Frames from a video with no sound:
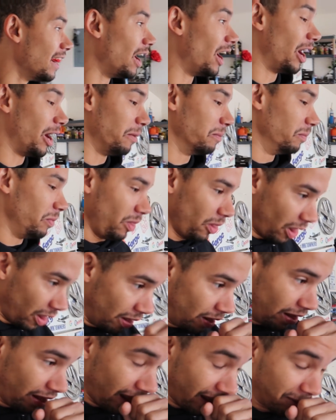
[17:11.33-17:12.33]
I'm
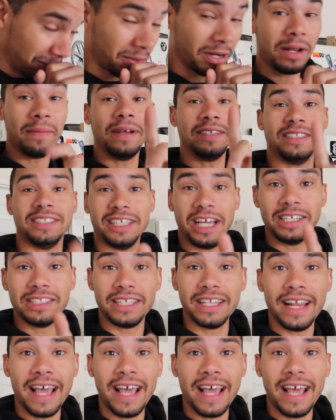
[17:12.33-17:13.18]
gonna message Ed